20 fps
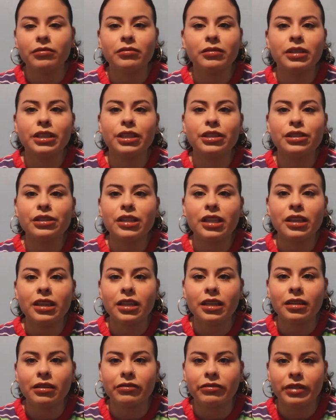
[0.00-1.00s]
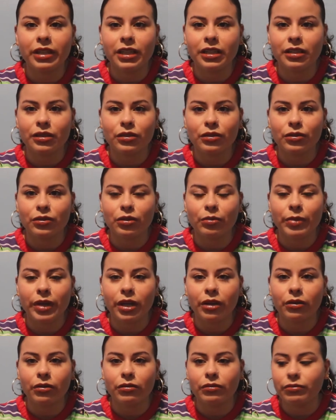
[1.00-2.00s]
there's nothing a vet can do
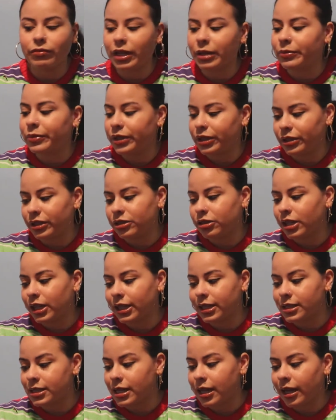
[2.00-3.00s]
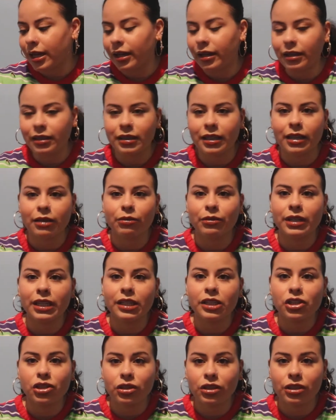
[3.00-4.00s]
about my bearded dragon's eye. Like when
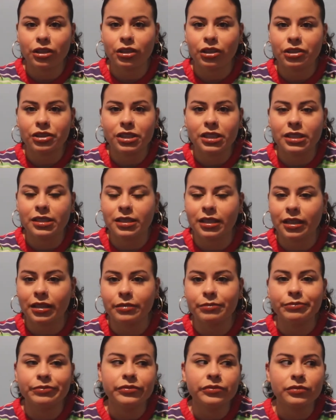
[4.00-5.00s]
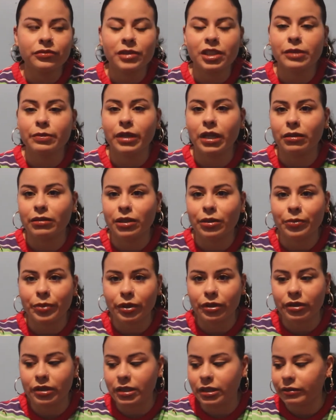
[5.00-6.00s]
I took her, she said it's probably a
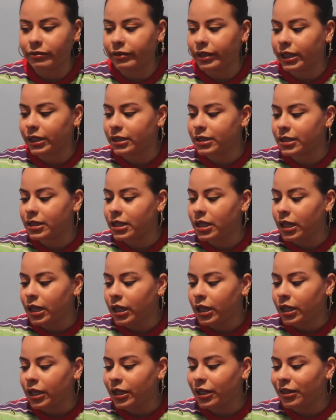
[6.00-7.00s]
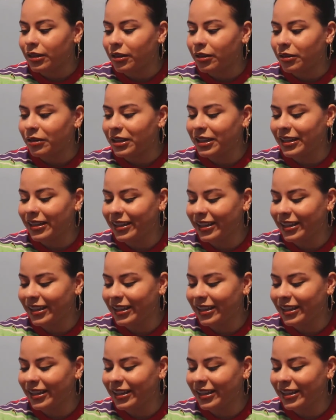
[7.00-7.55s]
birth defect, you know.